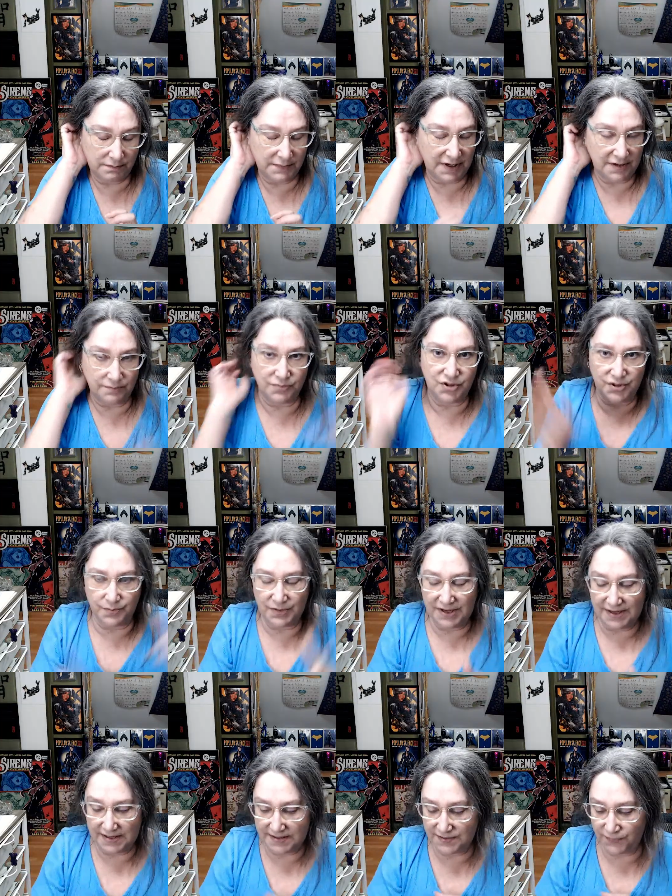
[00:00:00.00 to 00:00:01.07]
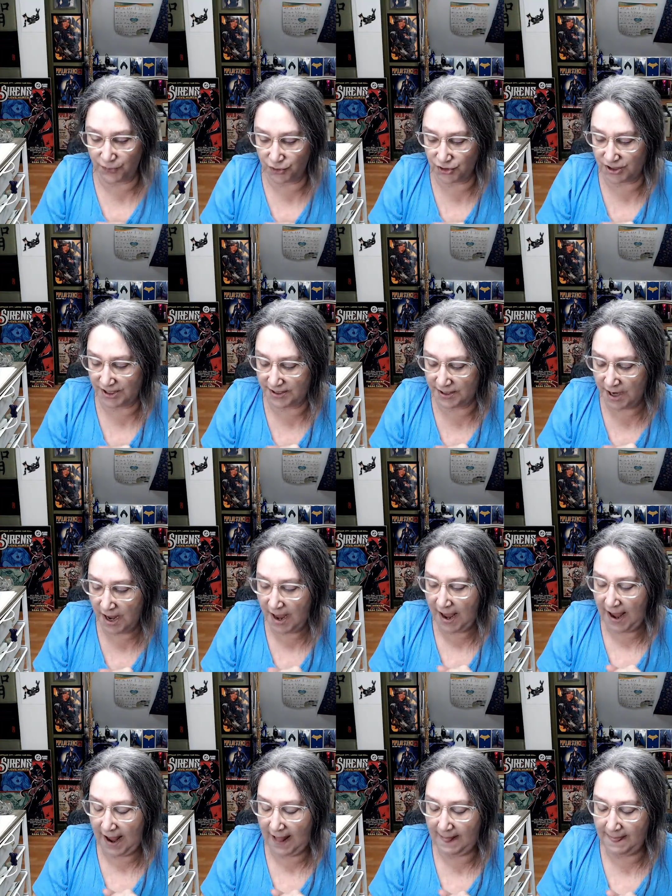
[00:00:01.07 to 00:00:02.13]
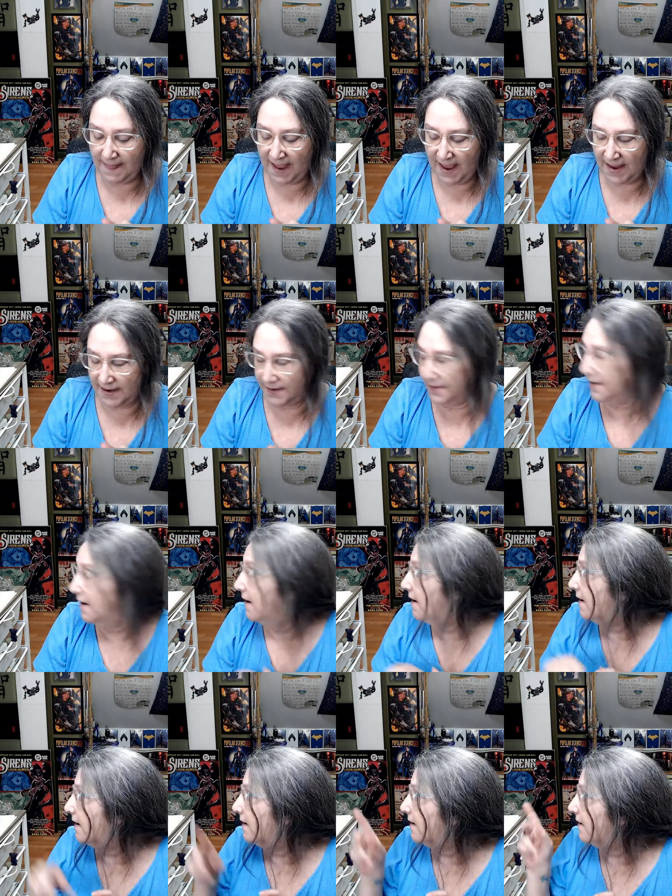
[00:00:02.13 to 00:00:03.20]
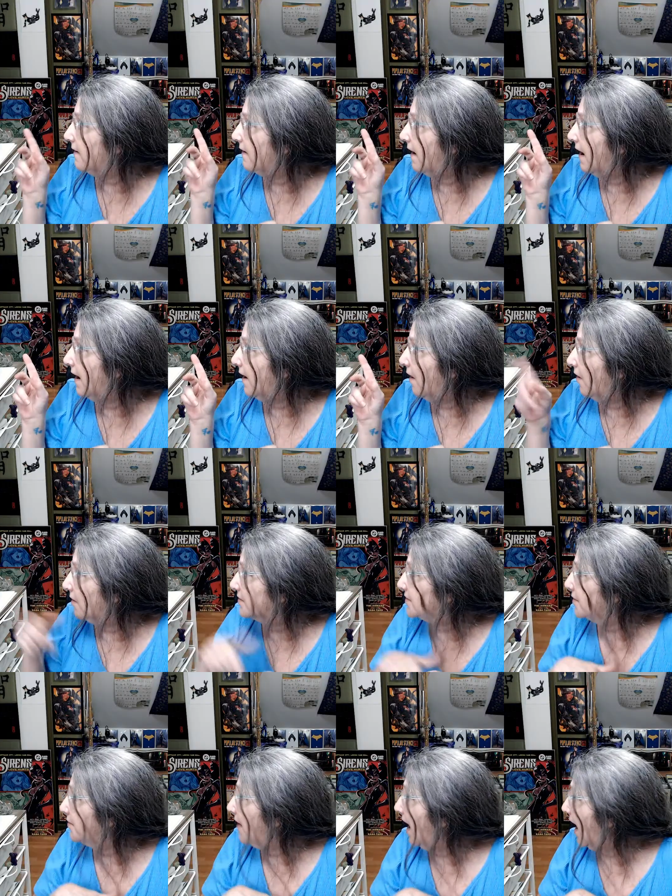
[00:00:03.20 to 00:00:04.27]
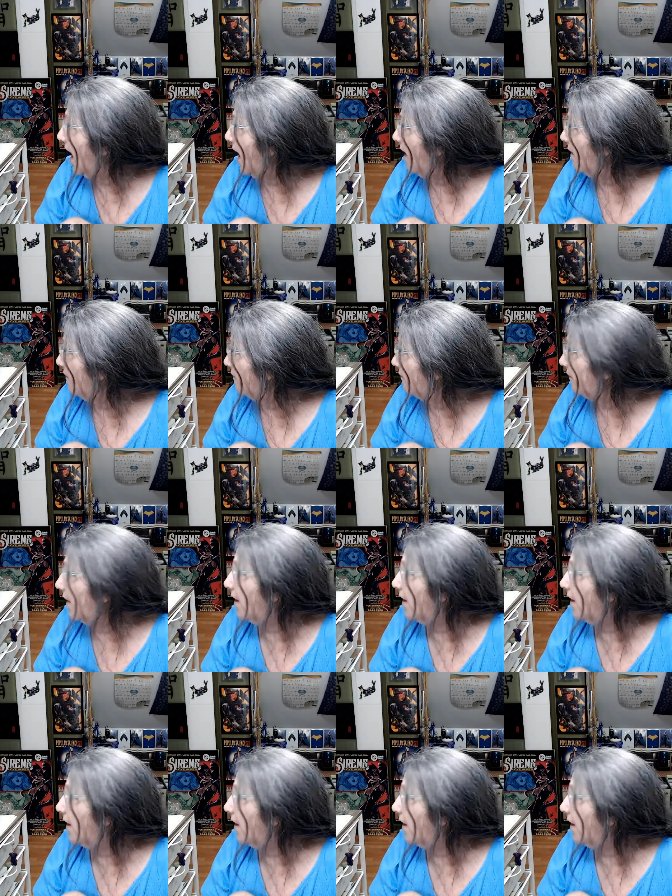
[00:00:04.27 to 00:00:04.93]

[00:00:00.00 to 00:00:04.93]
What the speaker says: yeah, Jim Lee's version, and then I also have